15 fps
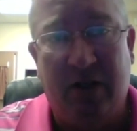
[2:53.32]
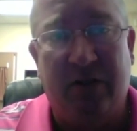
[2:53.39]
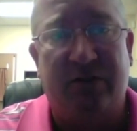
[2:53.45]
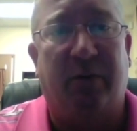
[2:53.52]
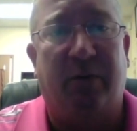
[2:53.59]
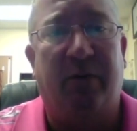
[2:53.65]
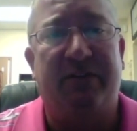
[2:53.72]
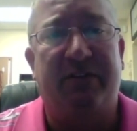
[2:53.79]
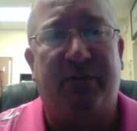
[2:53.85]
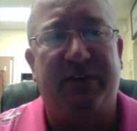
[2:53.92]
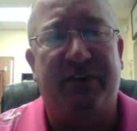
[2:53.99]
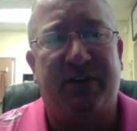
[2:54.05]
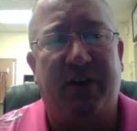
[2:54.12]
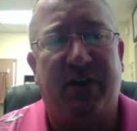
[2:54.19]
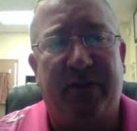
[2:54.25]
So once we
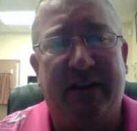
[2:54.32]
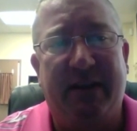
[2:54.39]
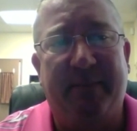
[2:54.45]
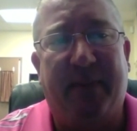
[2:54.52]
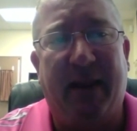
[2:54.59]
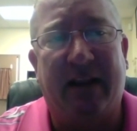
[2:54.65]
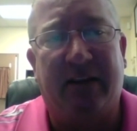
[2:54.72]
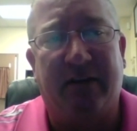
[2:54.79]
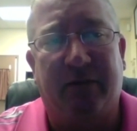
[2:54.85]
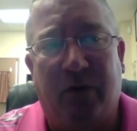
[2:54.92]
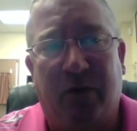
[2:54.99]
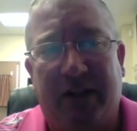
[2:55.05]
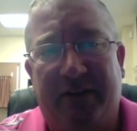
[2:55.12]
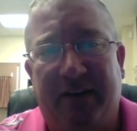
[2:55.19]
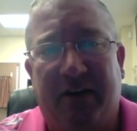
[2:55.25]
saw the impact of
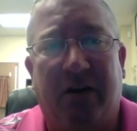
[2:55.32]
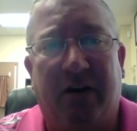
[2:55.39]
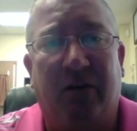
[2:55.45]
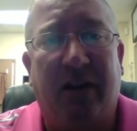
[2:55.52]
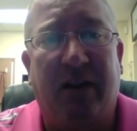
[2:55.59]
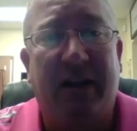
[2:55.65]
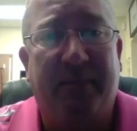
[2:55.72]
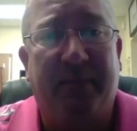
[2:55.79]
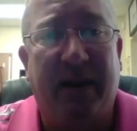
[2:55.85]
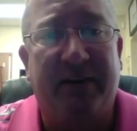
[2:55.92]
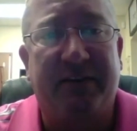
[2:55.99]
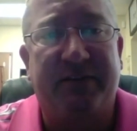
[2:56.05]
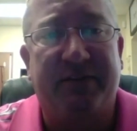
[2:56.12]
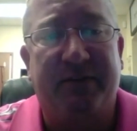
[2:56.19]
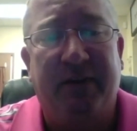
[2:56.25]
what it did on our lake
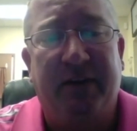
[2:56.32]
banks,